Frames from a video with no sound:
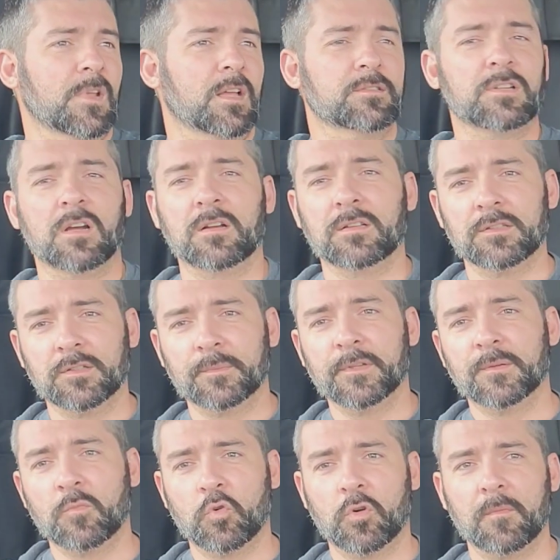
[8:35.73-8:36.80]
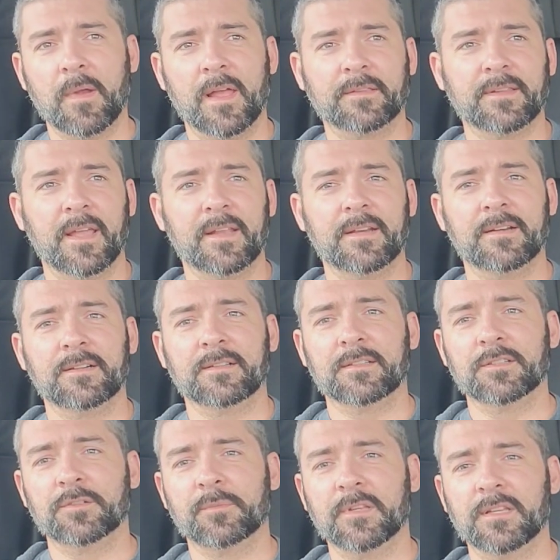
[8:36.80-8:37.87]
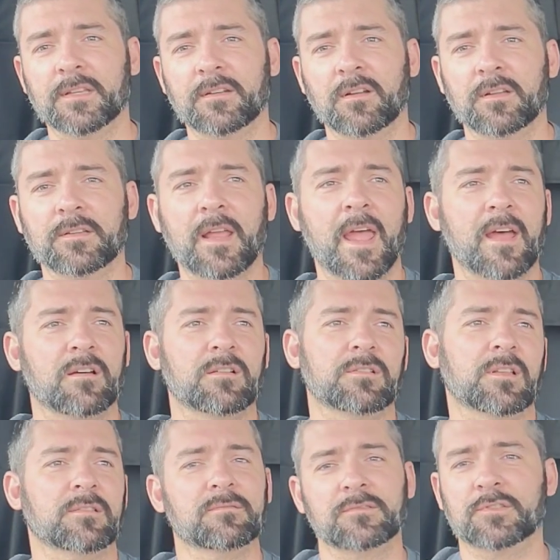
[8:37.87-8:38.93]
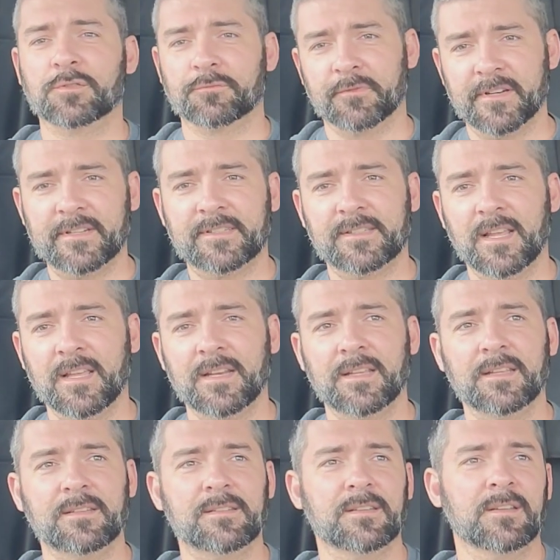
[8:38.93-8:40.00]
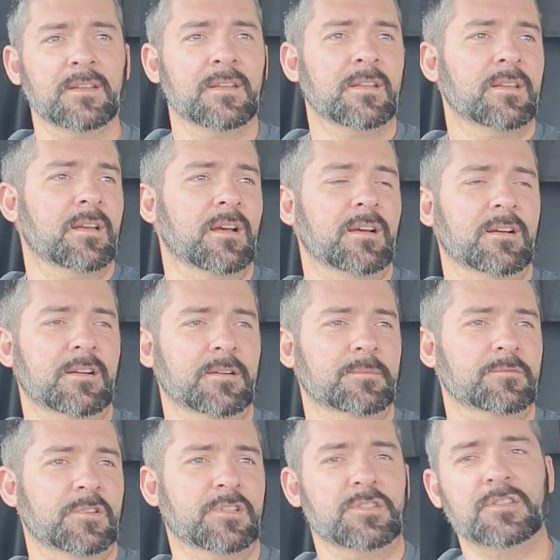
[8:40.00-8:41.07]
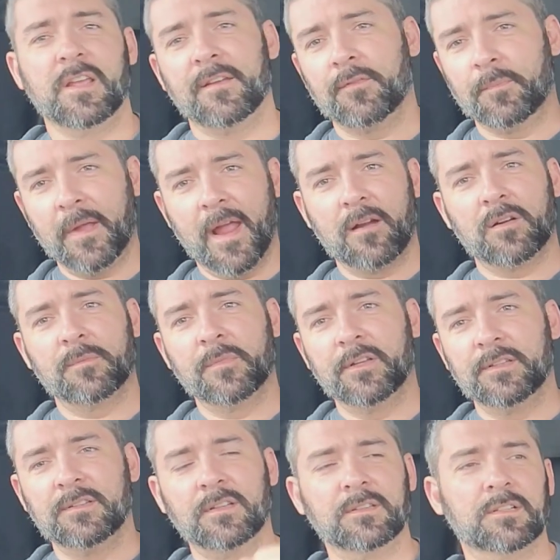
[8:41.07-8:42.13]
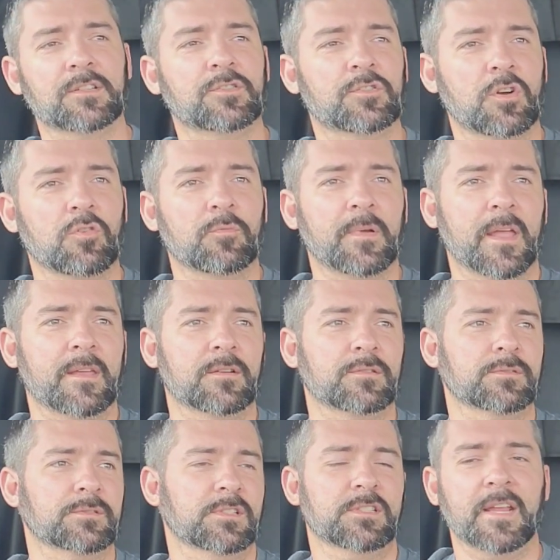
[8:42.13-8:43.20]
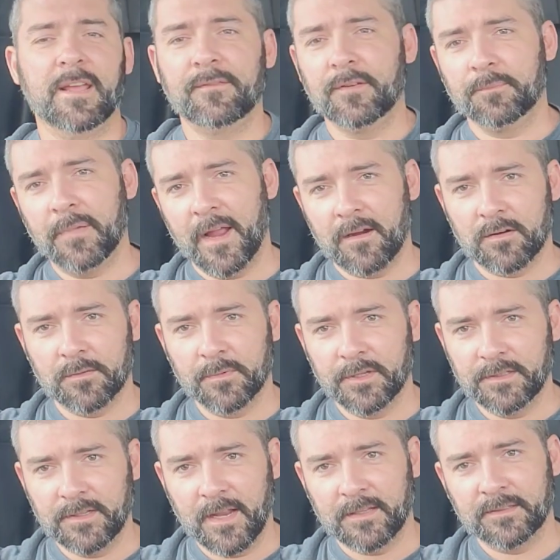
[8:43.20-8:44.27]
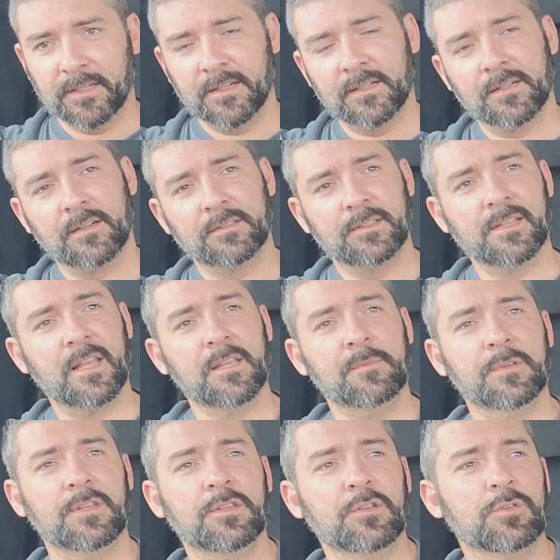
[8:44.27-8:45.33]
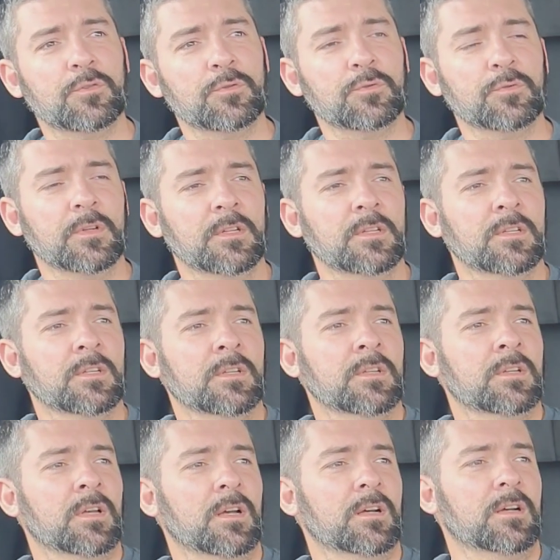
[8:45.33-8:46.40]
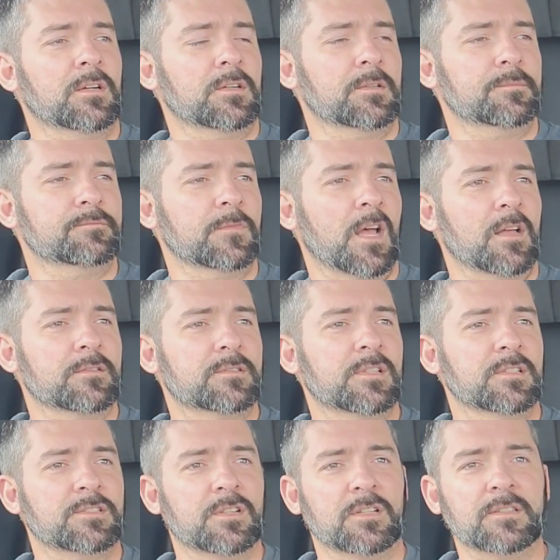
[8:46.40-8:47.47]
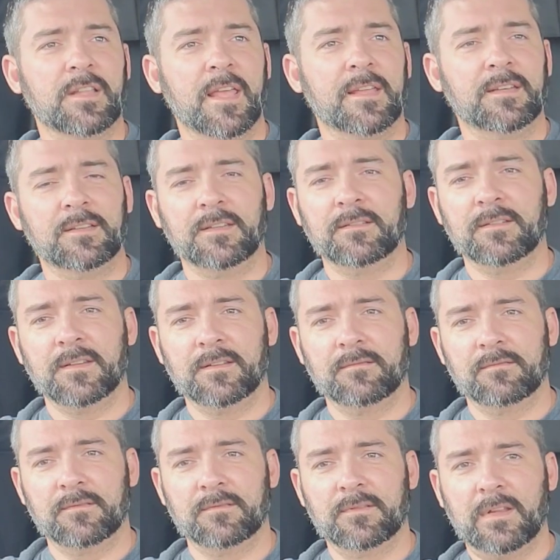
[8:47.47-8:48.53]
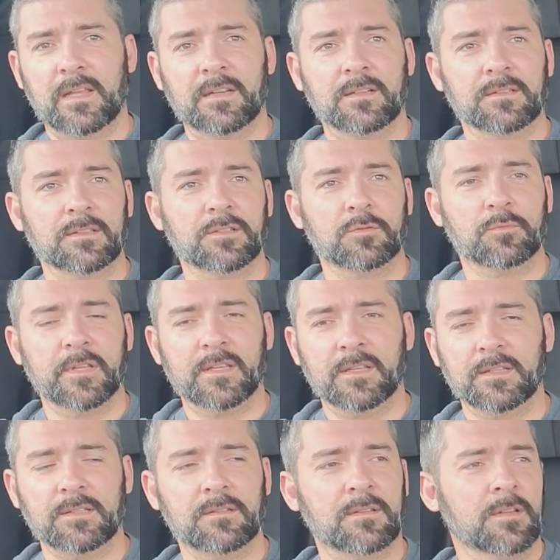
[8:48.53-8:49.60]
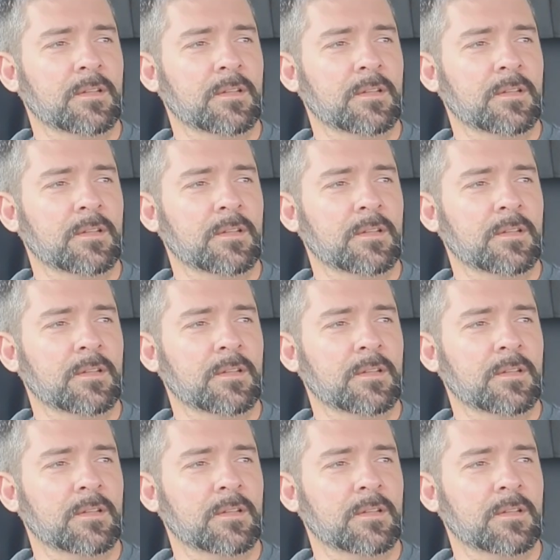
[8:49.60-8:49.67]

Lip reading: I'll talk a little bit more about that here in a little bit, on how to reset it, because you have a power button on the control panel, and then you have a power button out there on the APU. I'll touch on that in a little bit.